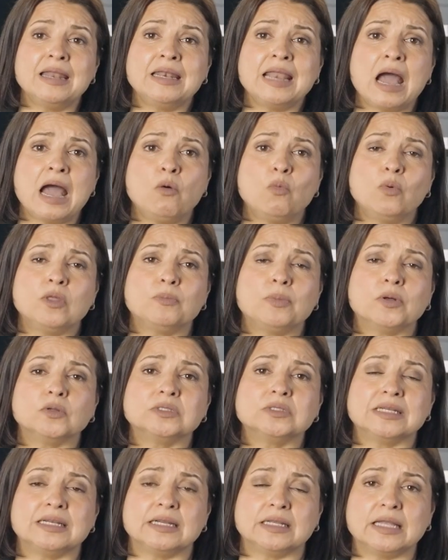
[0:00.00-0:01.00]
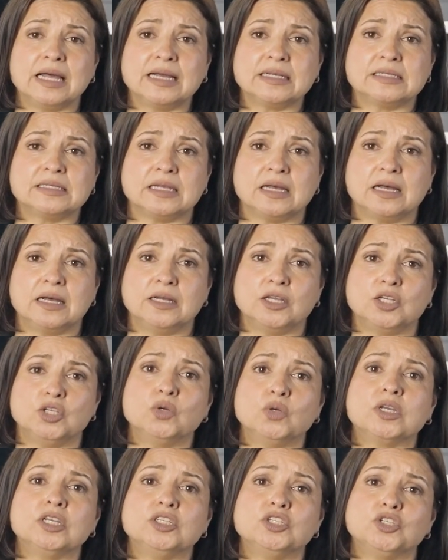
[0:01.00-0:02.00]
And now with built-in Alexa,
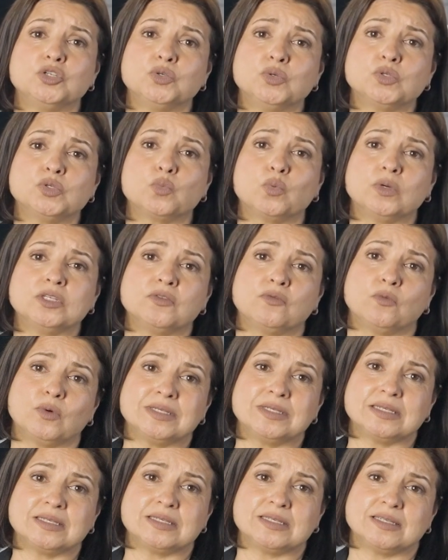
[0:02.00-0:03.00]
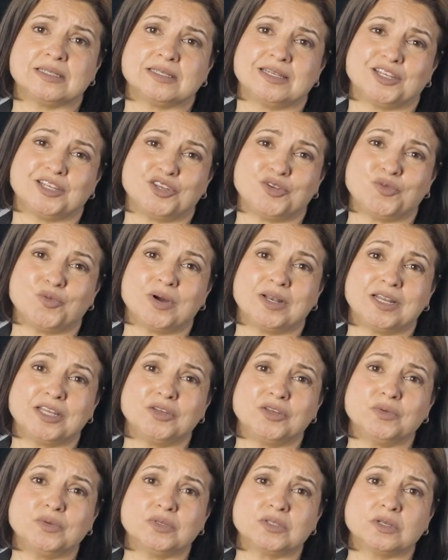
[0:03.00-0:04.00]
you can choose which voice assistant you want to
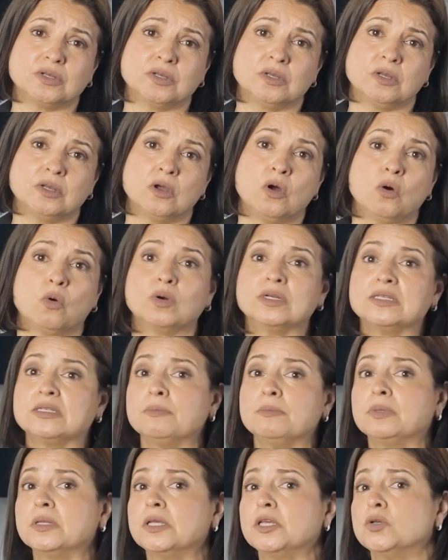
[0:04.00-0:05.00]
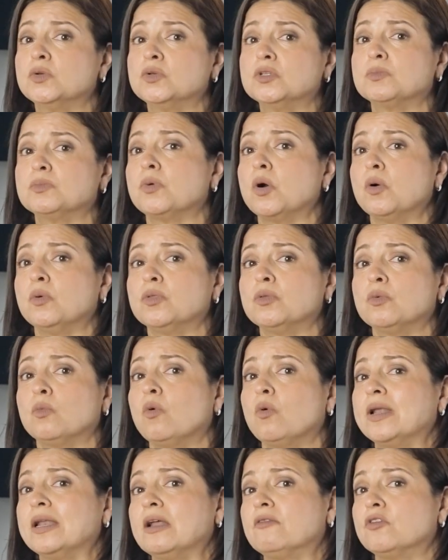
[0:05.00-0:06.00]
use or simply use both
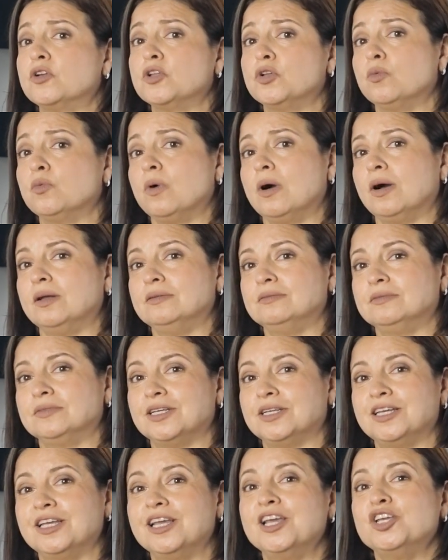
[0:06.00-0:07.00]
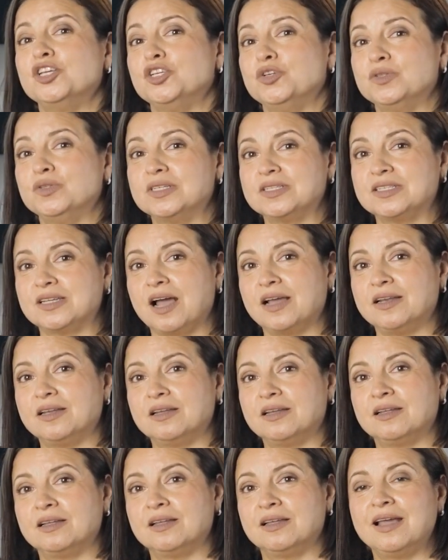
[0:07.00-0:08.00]
whenever you want. You
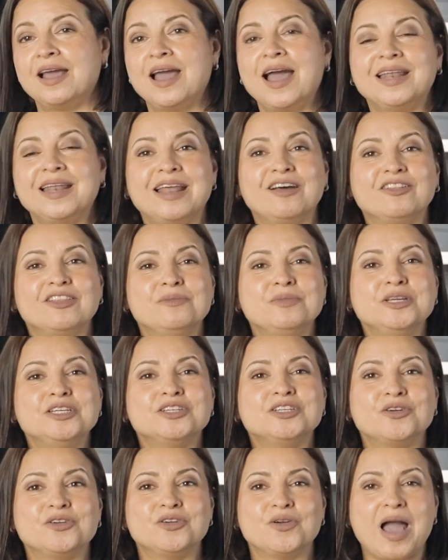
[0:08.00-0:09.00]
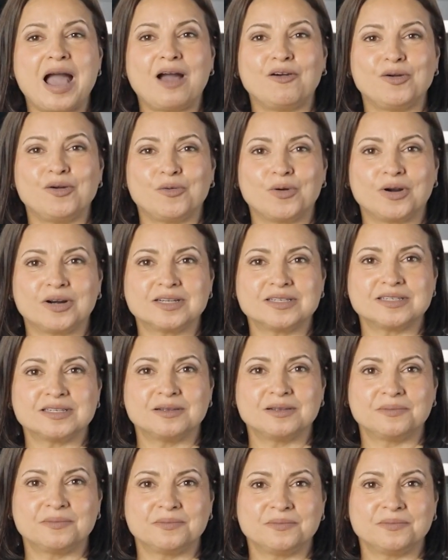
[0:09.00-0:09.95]
decide. Now let me show you how it works.